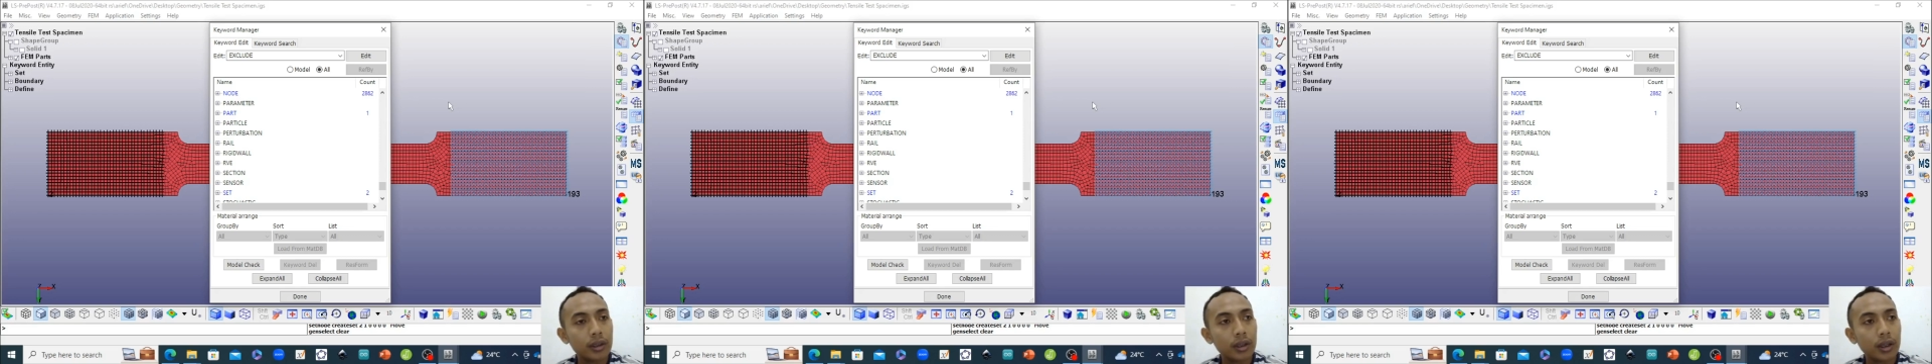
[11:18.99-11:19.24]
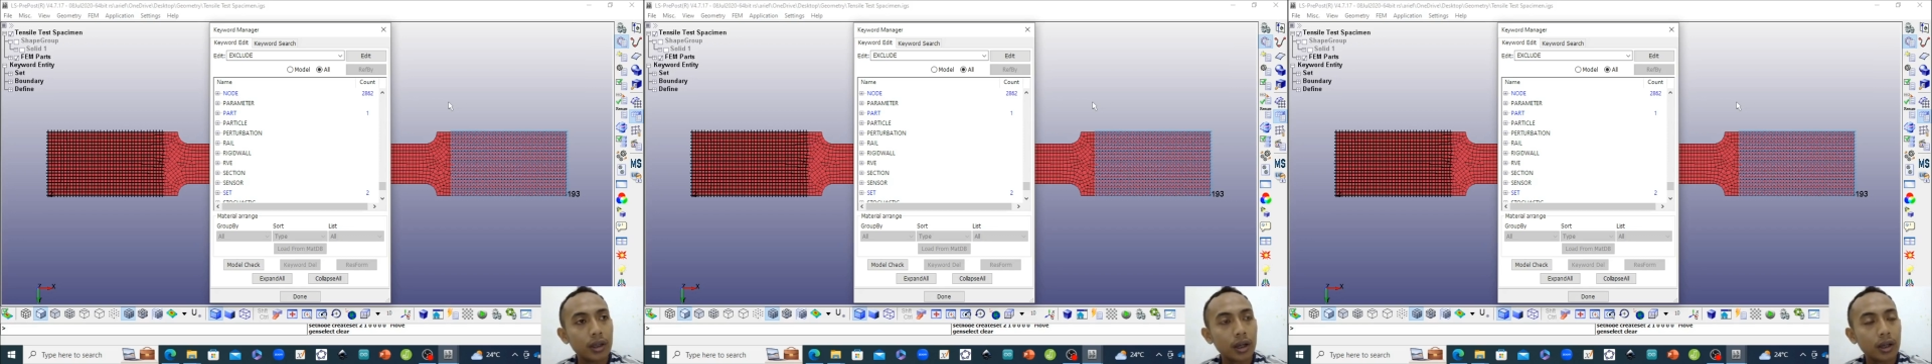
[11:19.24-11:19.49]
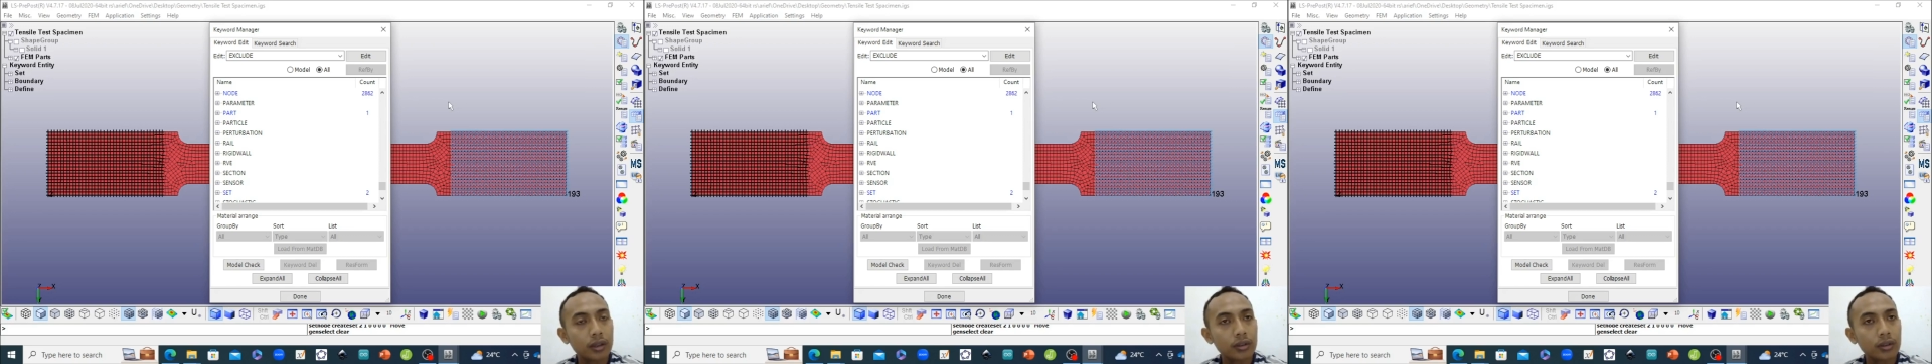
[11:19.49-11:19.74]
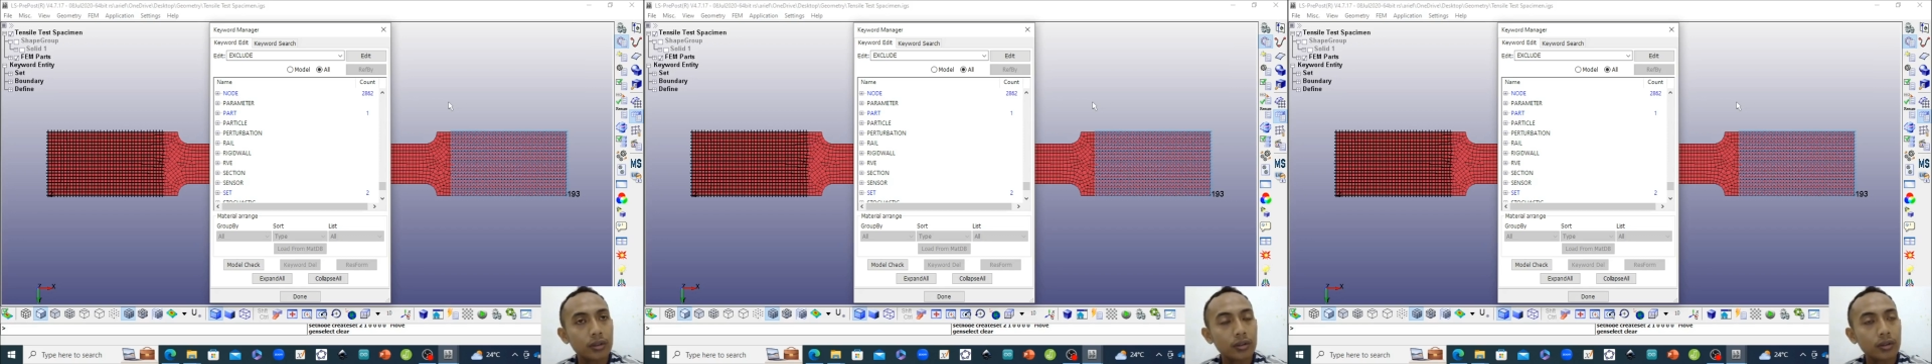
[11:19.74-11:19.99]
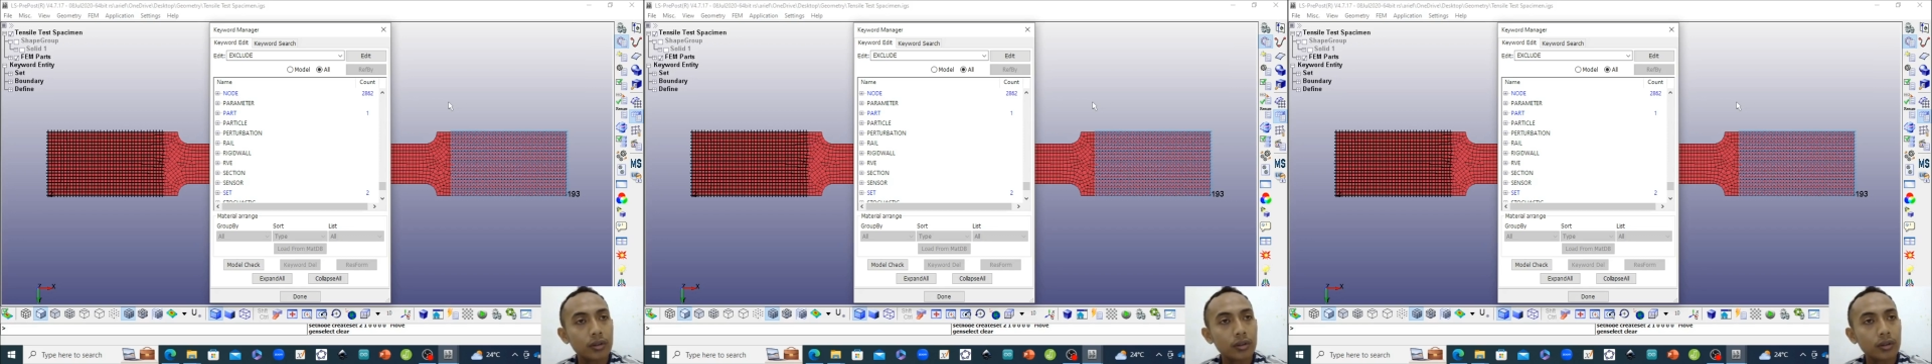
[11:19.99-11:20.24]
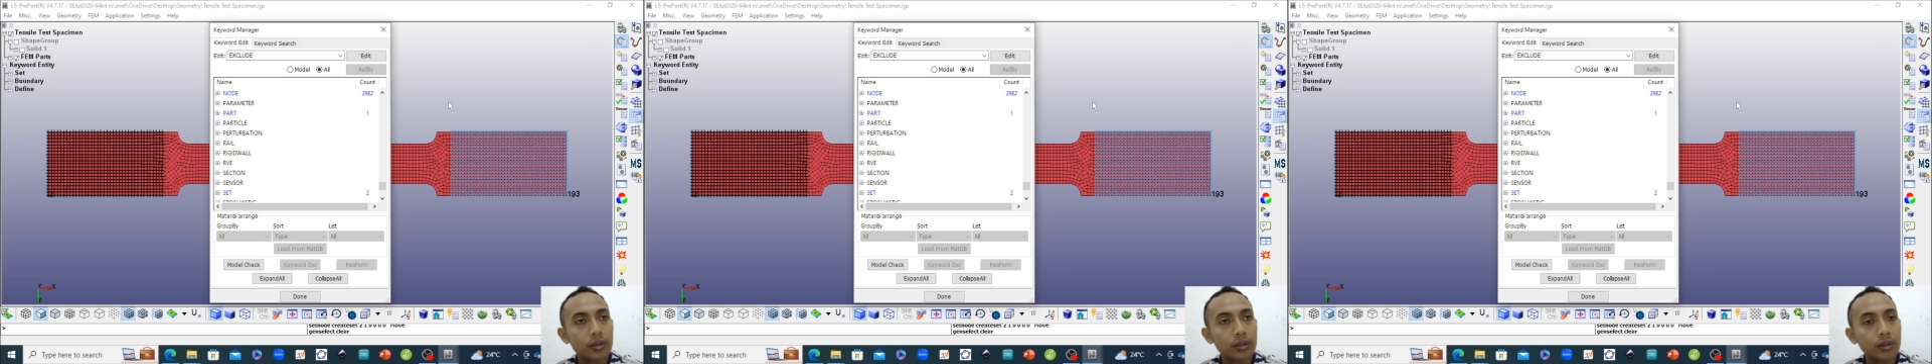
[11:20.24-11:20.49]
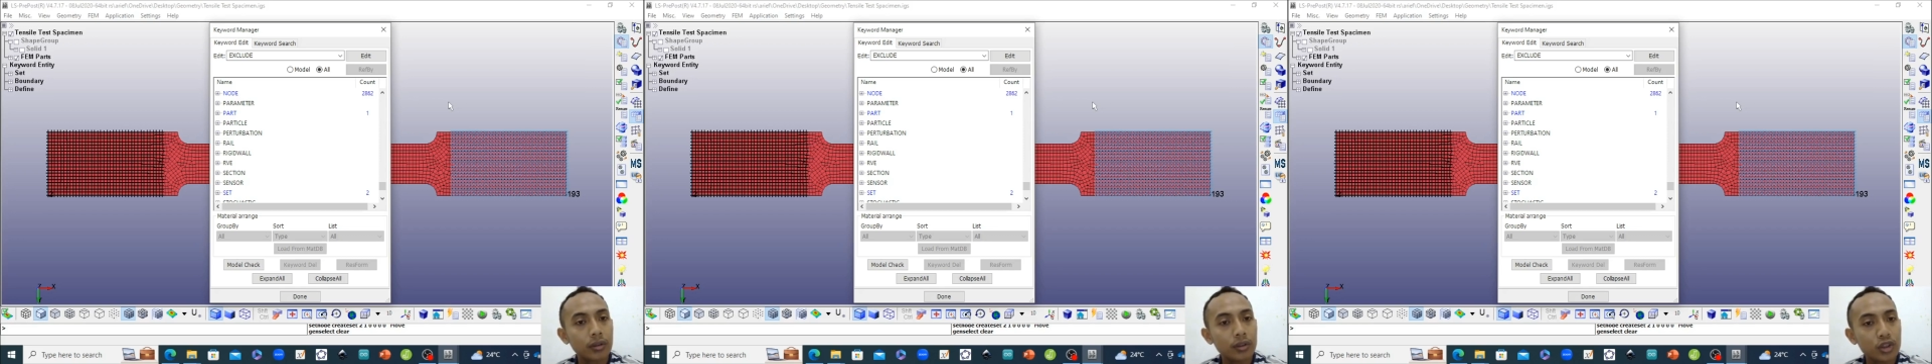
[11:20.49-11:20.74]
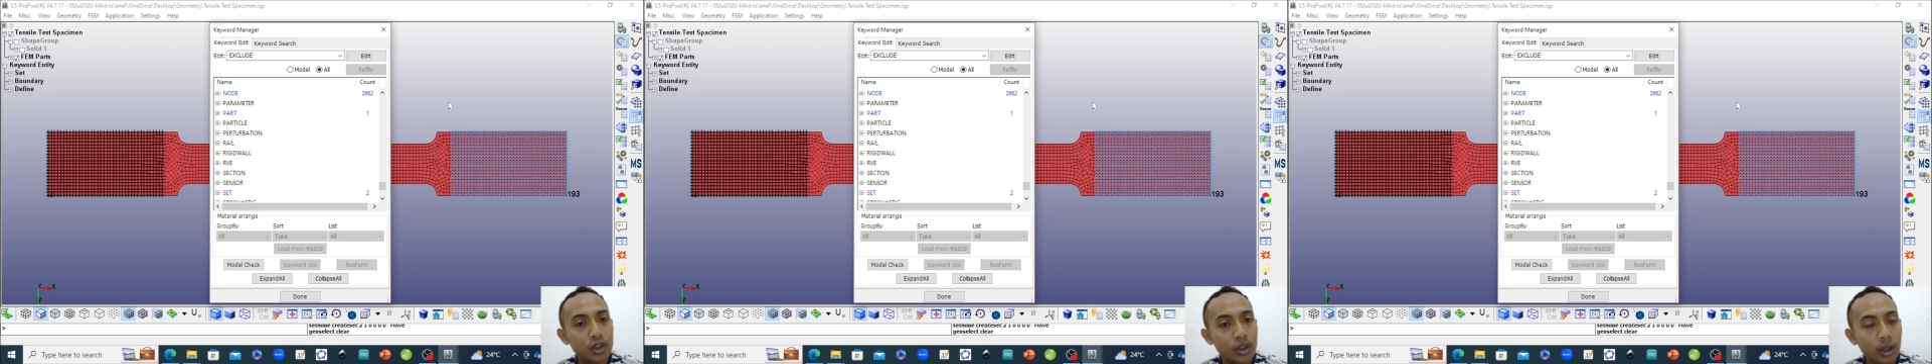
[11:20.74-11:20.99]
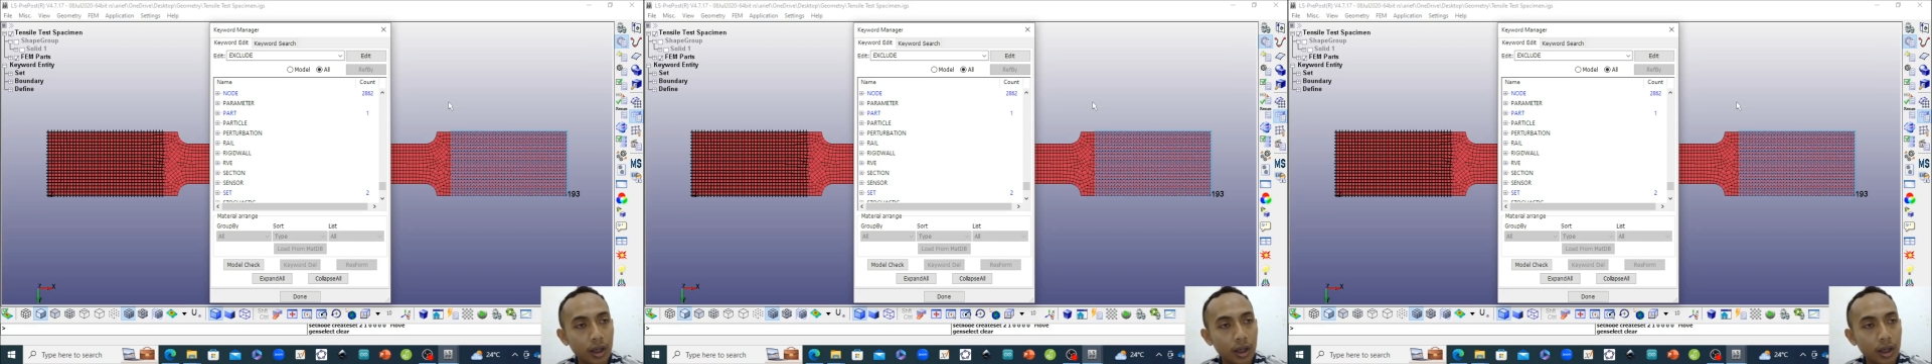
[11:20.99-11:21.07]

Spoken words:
and also shell